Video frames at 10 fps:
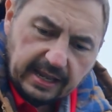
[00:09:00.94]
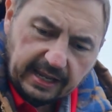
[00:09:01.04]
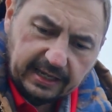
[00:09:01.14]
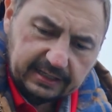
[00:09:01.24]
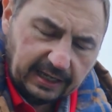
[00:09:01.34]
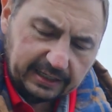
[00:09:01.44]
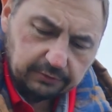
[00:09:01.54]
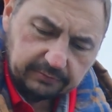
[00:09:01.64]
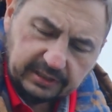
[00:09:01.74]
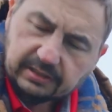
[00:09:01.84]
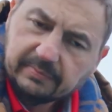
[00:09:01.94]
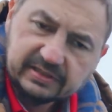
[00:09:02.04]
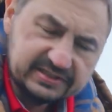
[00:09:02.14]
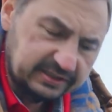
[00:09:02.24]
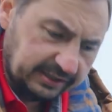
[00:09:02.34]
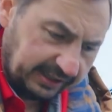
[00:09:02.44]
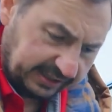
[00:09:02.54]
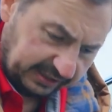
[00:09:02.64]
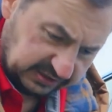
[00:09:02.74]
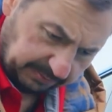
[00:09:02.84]
and I don't need to mix it in an
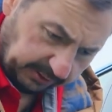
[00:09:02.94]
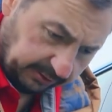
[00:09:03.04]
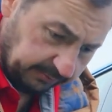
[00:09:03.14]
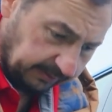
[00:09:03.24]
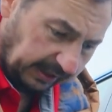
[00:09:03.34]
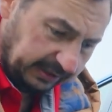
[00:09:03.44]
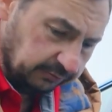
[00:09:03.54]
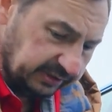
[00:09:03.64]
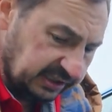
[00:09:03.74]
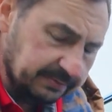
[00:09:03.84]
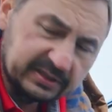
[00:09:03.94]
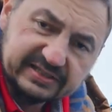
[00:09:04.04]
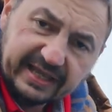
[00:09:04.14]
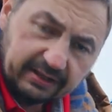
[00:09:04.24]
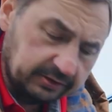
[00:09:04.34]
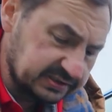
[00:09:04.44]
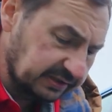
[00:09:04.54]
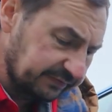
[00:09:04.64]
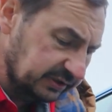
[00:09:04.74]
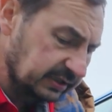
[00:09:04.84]
IK sprayer. I don't need to mix gallons
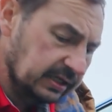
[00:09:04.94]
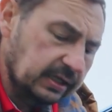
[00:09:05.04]
of it.